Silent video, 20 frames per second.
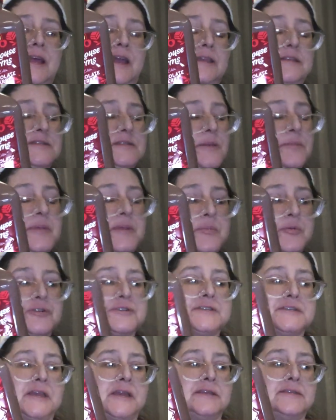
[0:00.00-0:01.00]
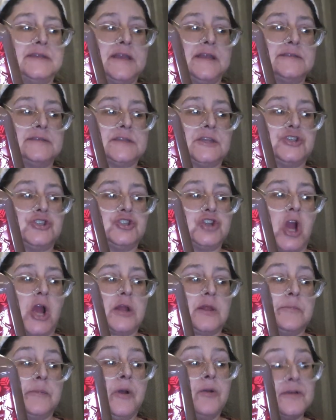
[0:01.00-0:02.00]
like, some people are saying tastes like
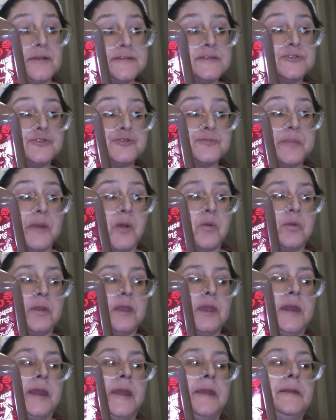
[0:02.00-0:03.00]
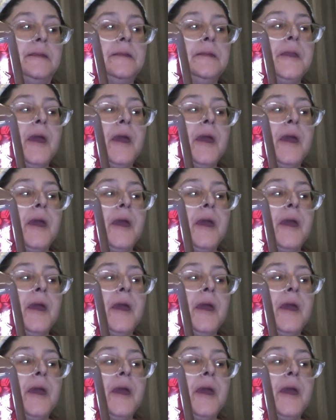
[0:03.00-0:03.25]
chocolate milk because there's milk in it.